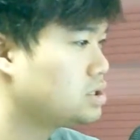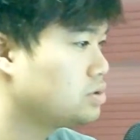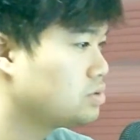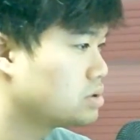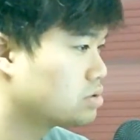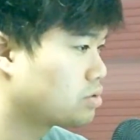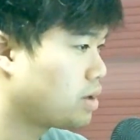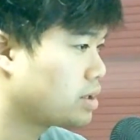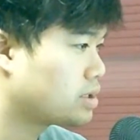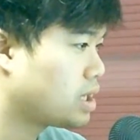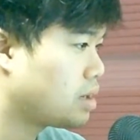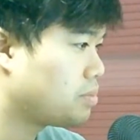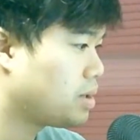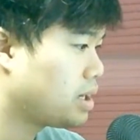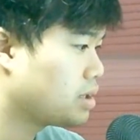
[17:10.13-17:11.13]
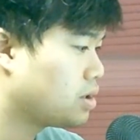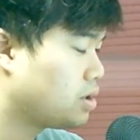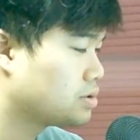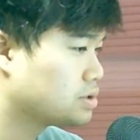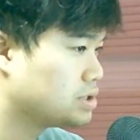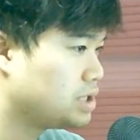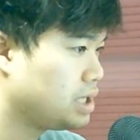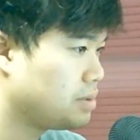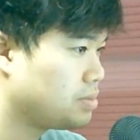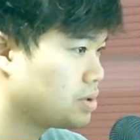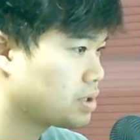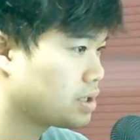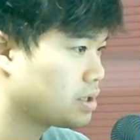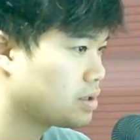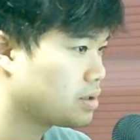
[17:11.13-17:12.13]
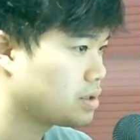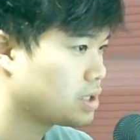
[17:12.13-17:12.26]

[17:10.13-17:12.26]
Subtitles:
You will regret not buying on the deep. Okay.